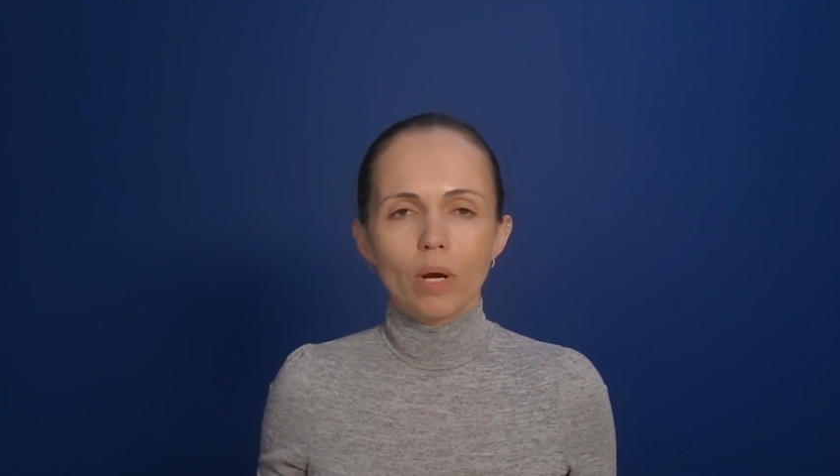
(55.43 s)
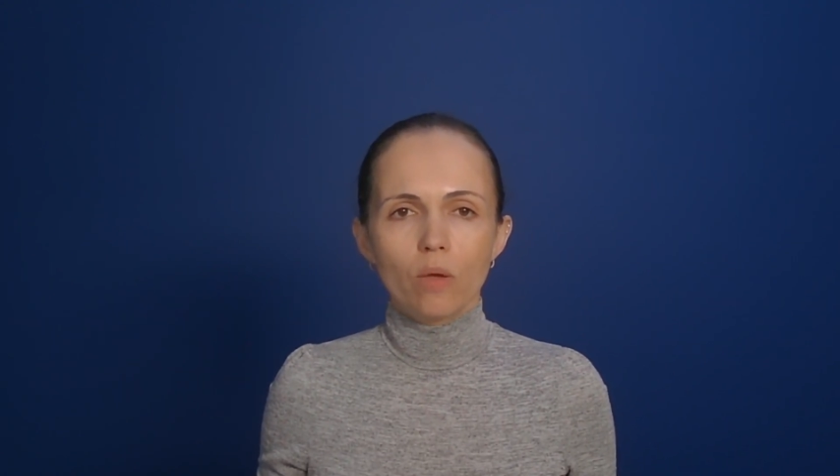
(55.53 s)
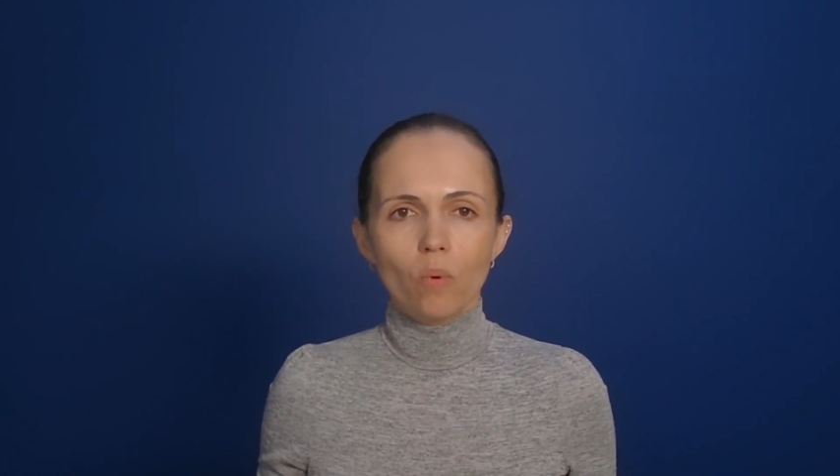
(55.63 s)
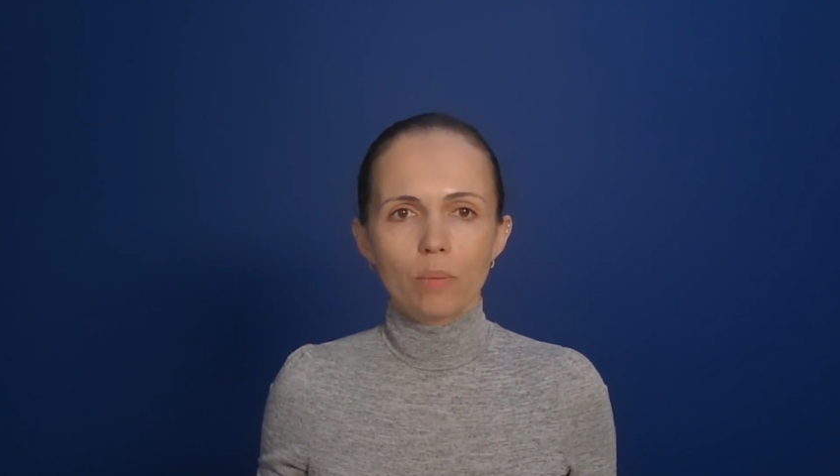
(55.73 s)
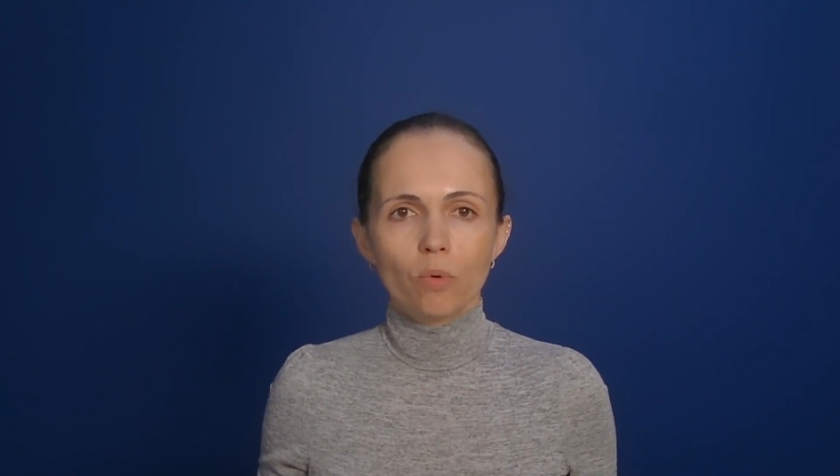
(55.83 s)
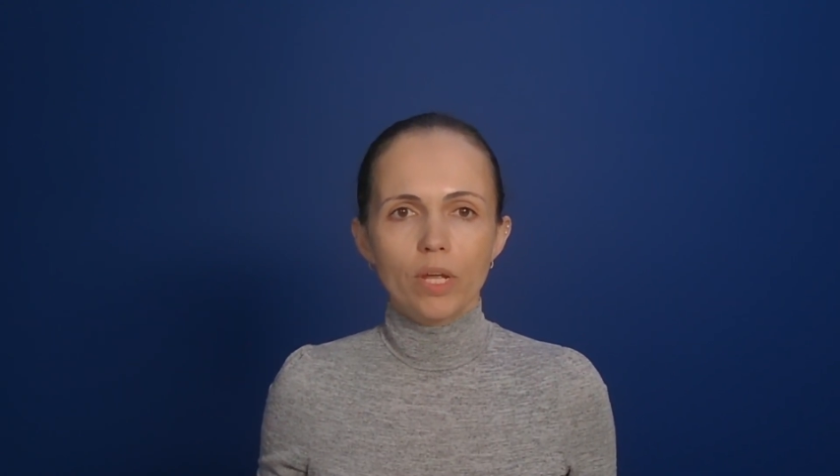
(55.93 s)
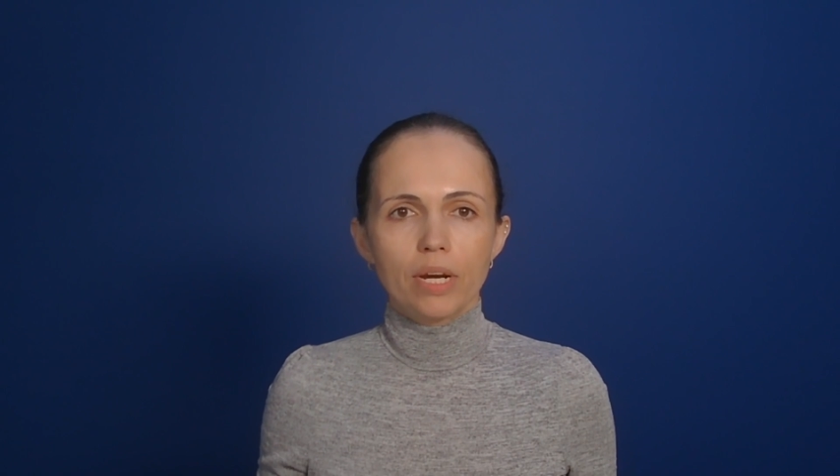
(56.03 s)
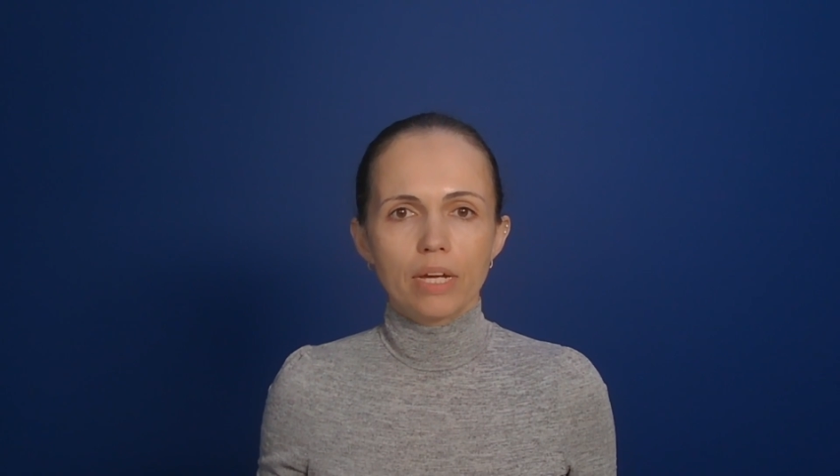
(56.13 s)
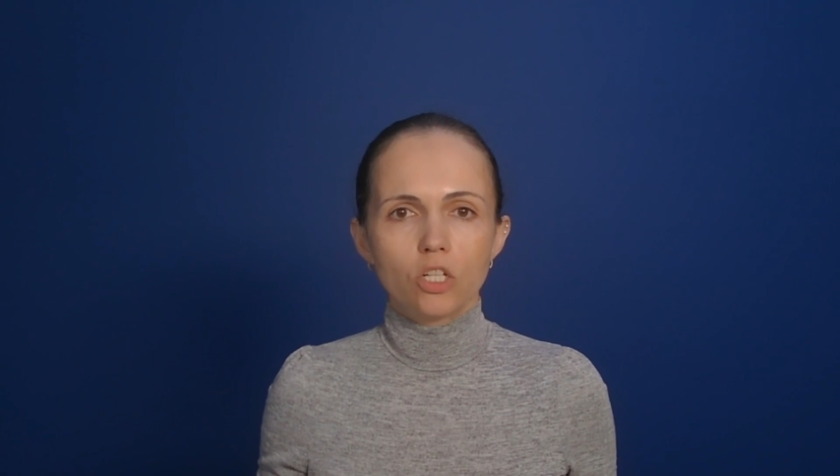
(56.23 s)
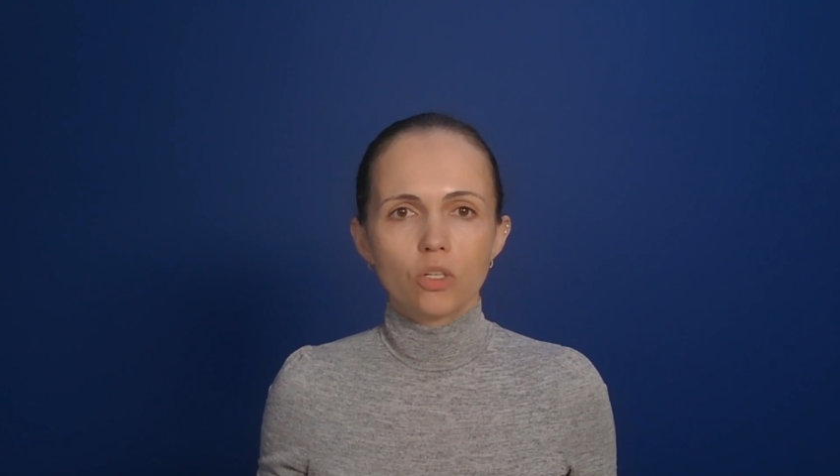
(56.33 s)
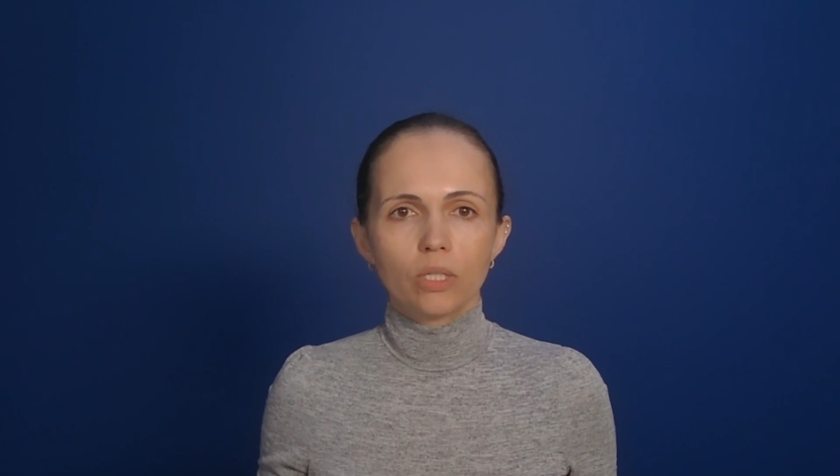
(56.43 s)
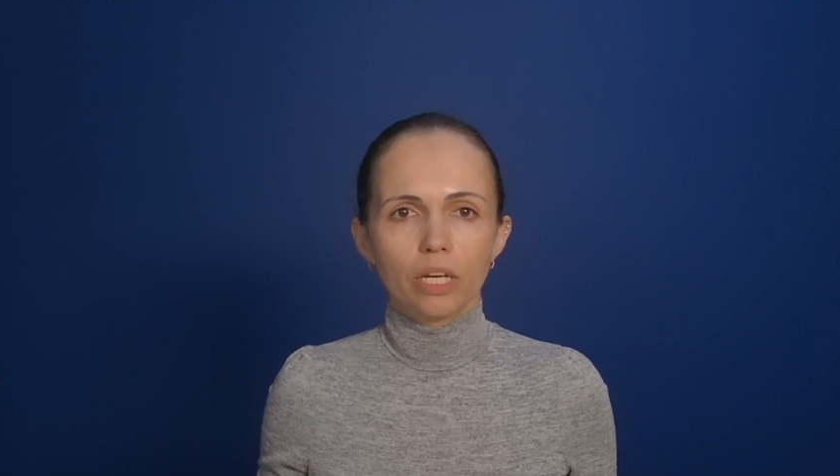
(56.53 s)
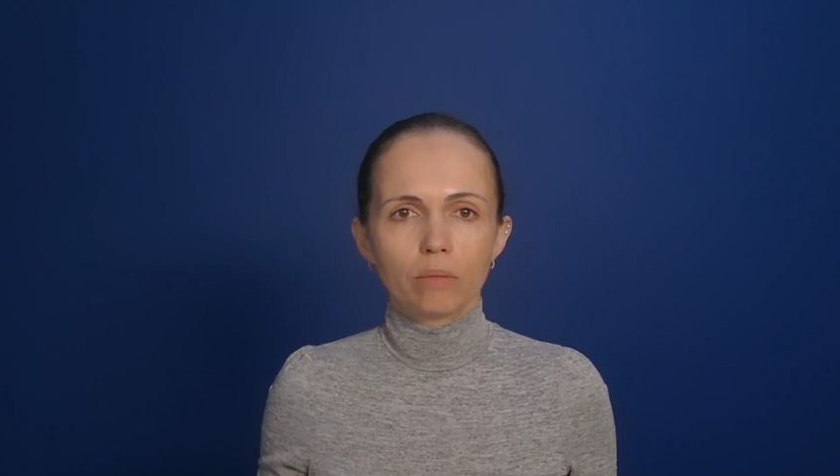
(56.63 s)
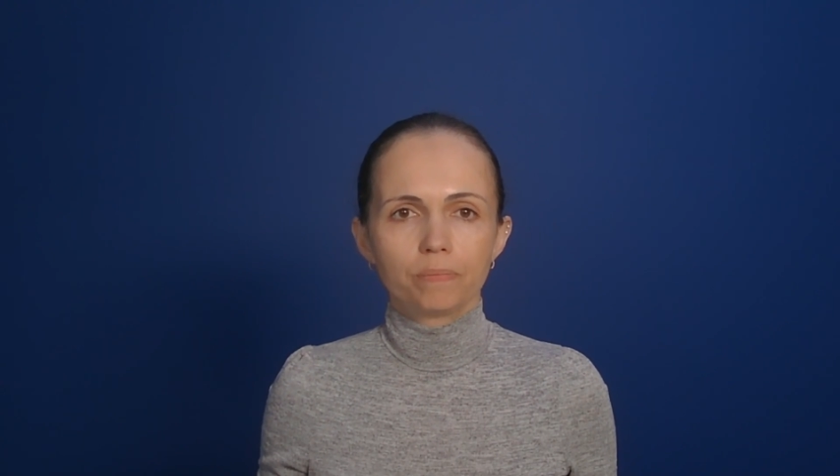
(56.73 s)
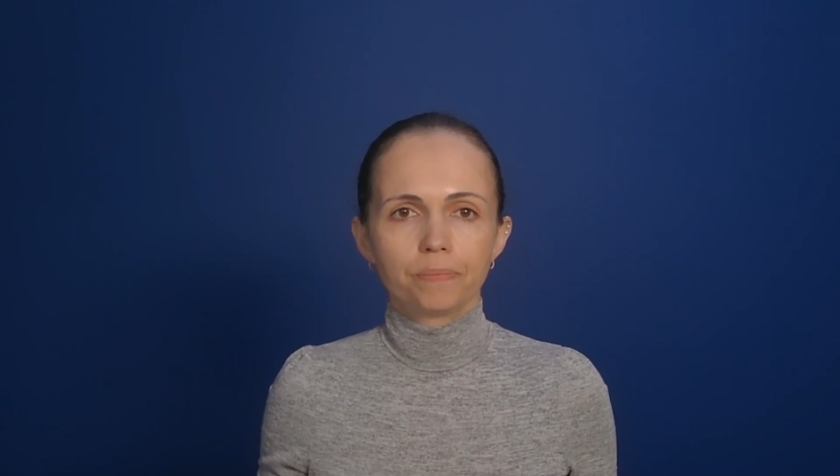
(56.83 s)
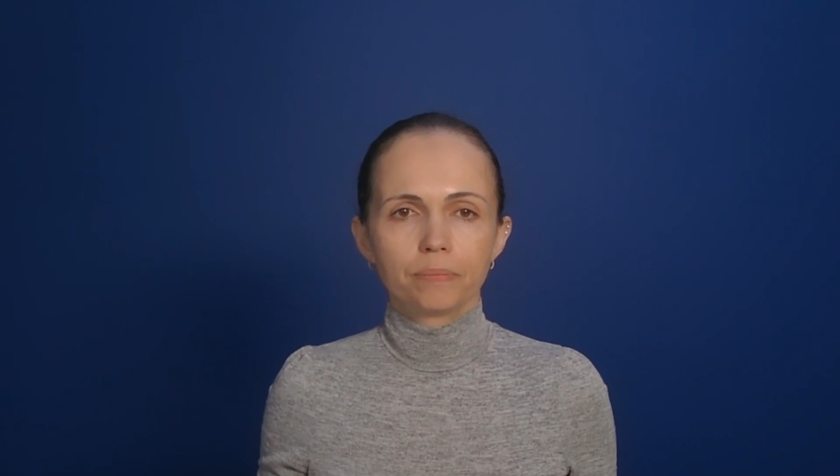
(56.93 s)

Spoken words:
21.9 trillion.